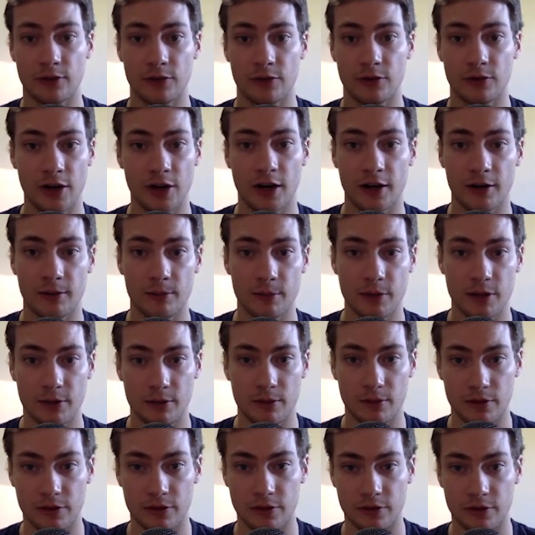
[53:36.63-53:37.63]
So you're not going to be
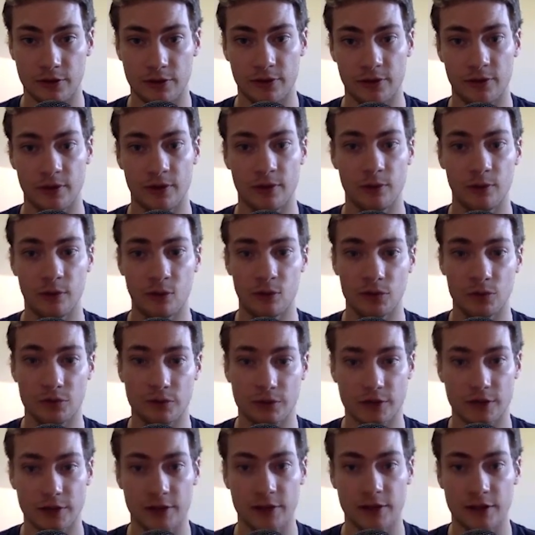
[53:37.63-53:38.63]
able to just
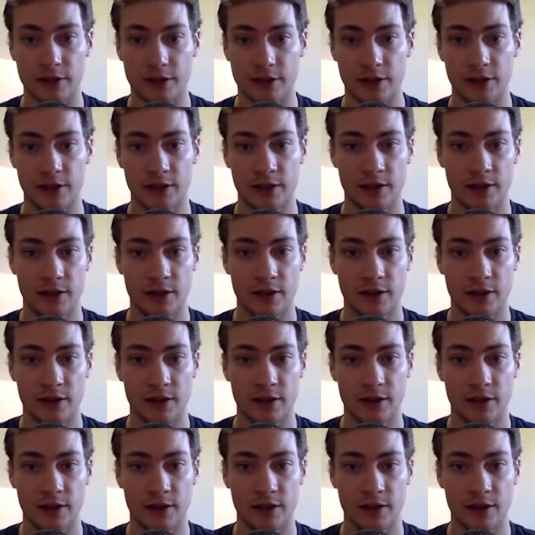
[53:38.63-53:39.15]
routinely